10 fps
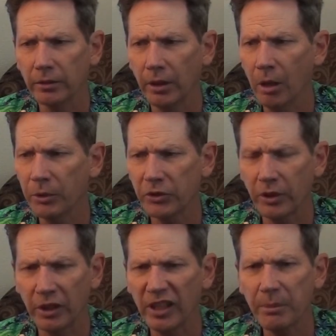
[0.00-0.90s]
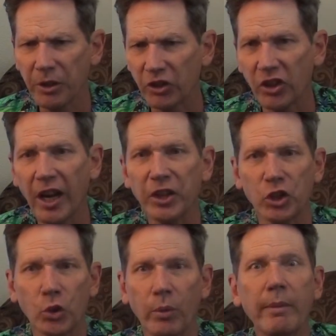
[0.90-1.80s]
almost an Olympic-sized
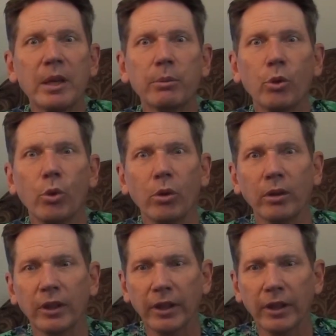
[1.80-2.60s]
swimming pool.